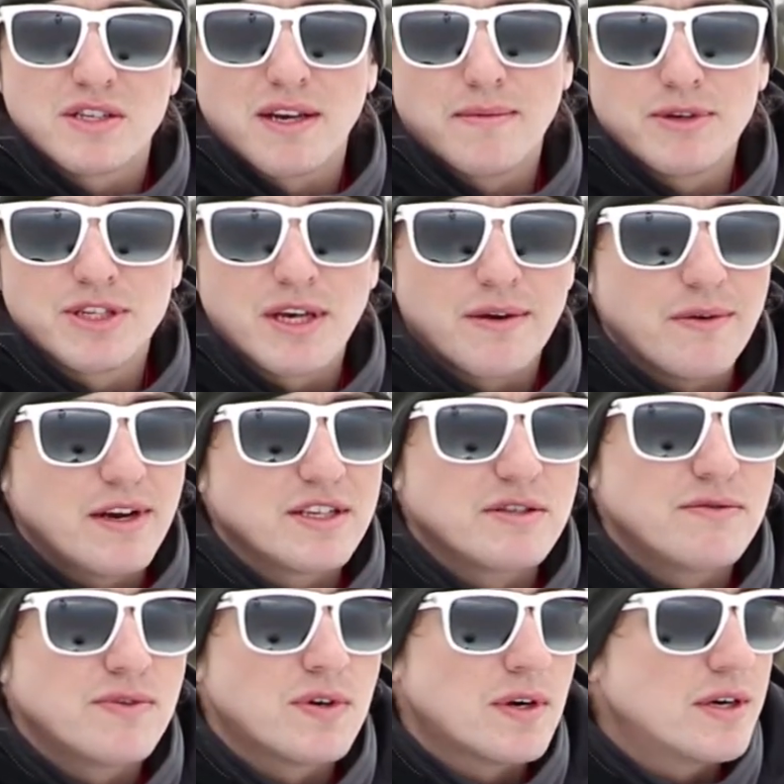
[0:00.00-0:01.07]
Somerset
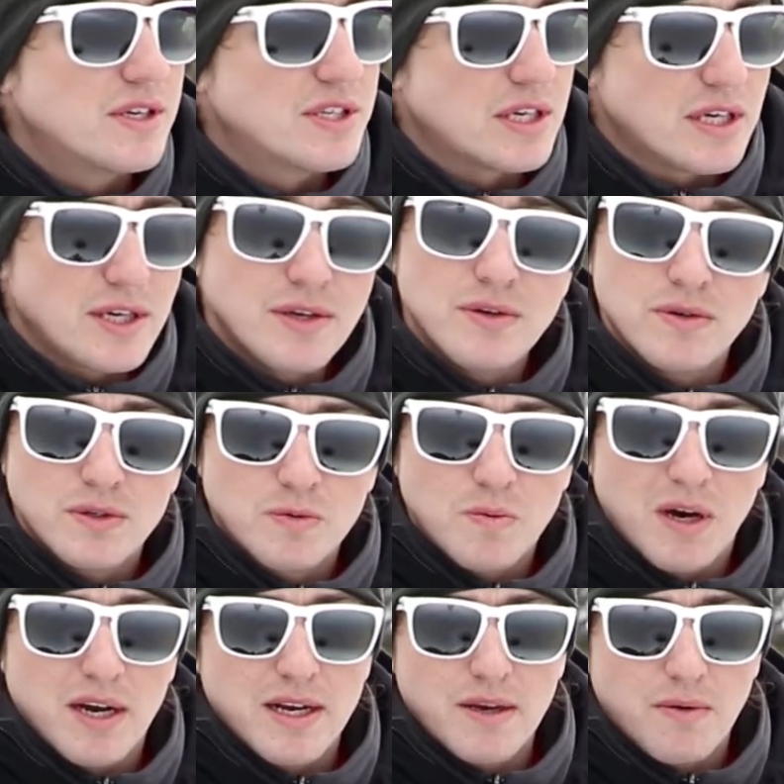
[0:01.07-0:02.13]
Reservoir is a huge
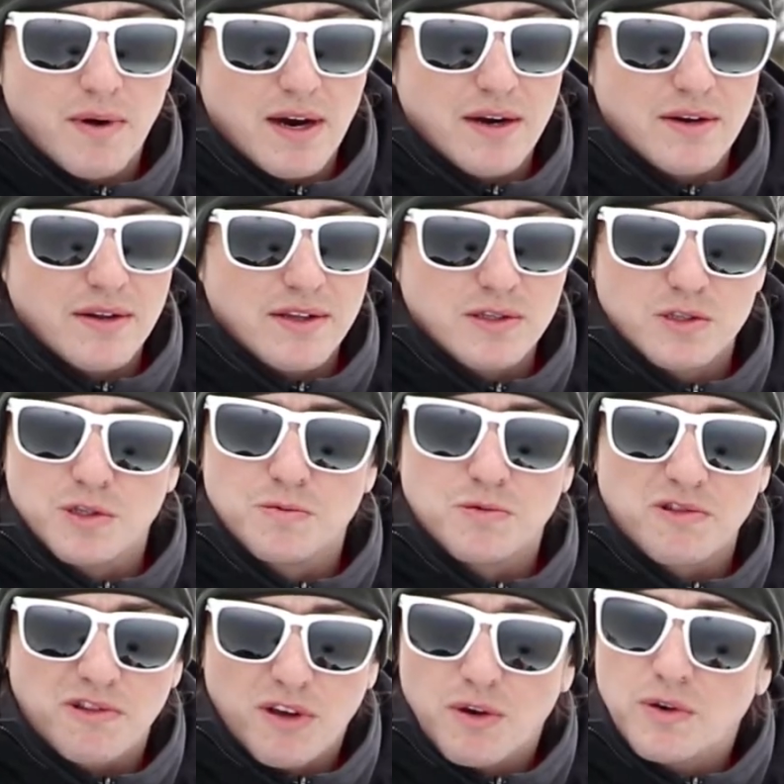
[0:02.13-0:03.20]
body of water that's just
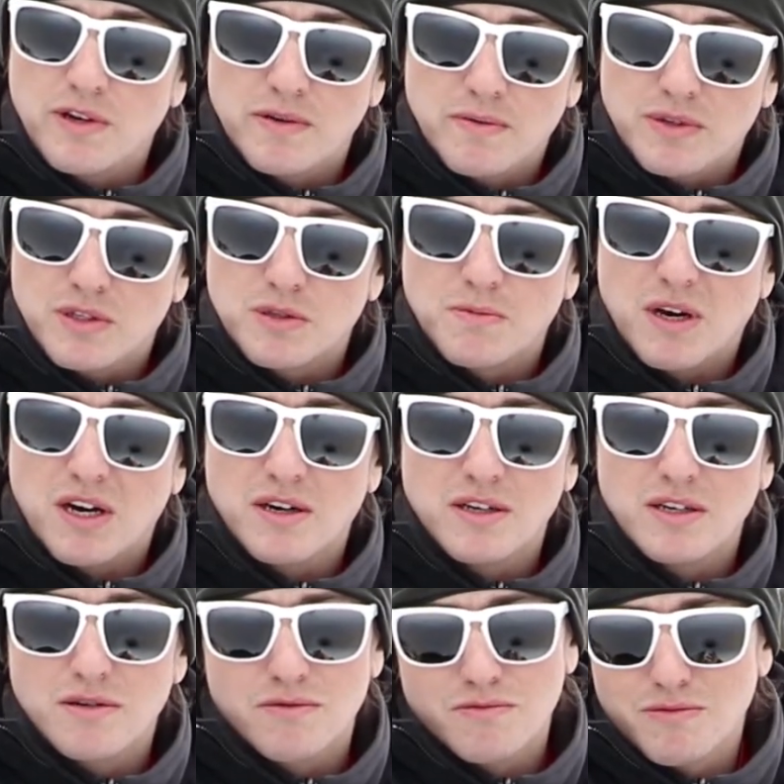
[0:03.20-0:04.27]
loaded with
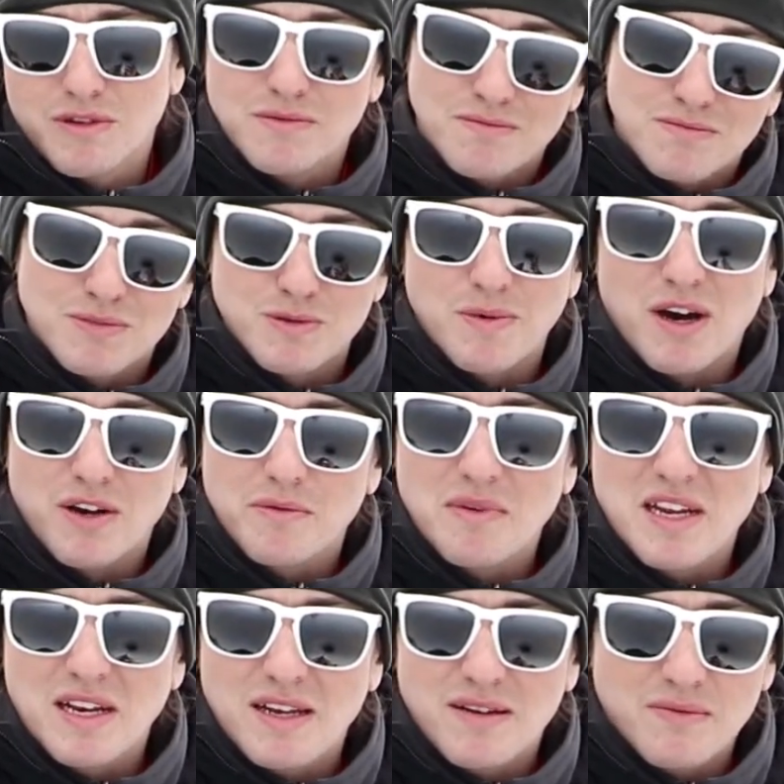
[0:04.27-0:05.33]
small to
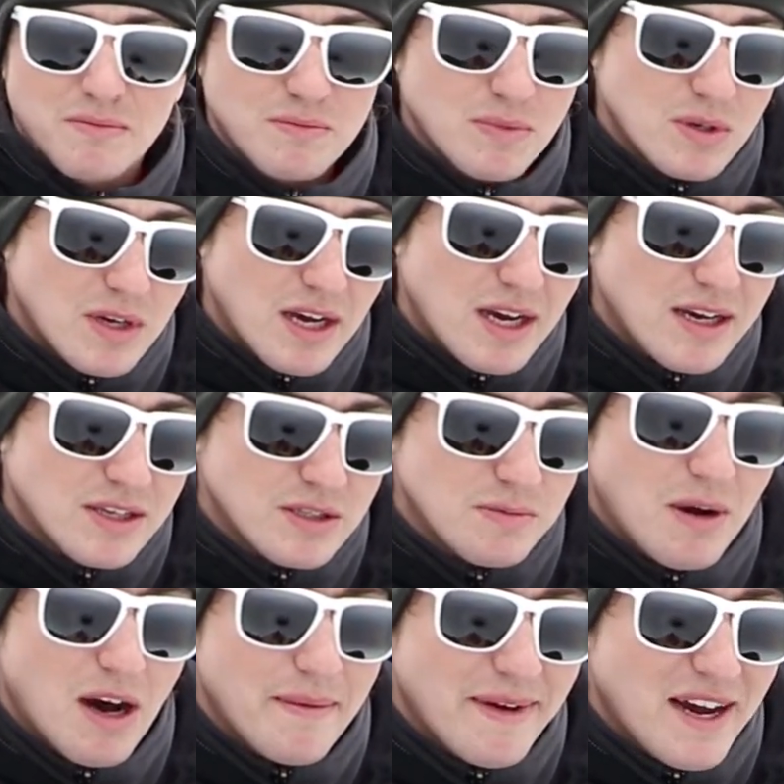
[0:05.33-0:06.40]
medium
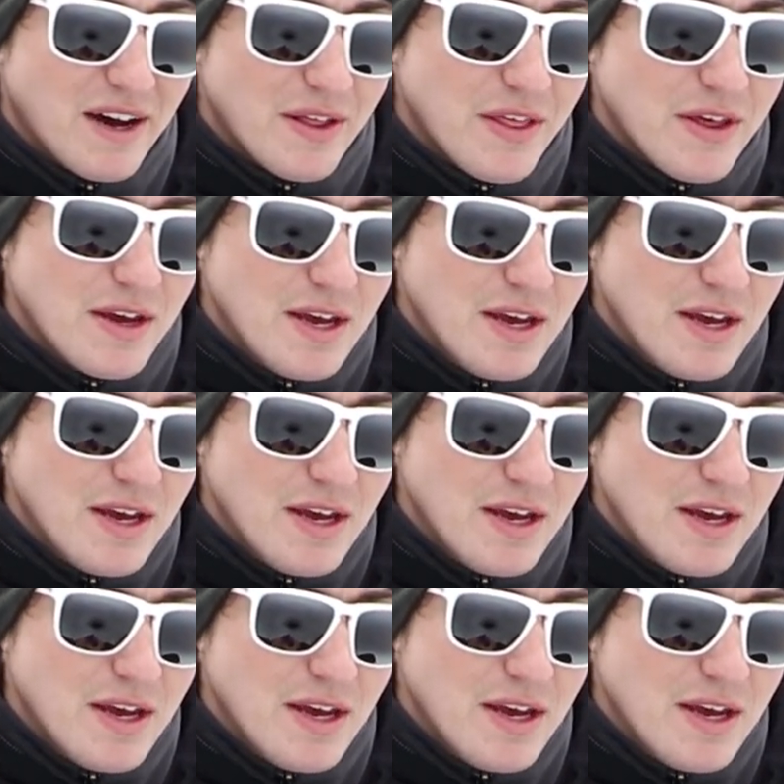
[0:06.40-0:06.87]
smallmouth.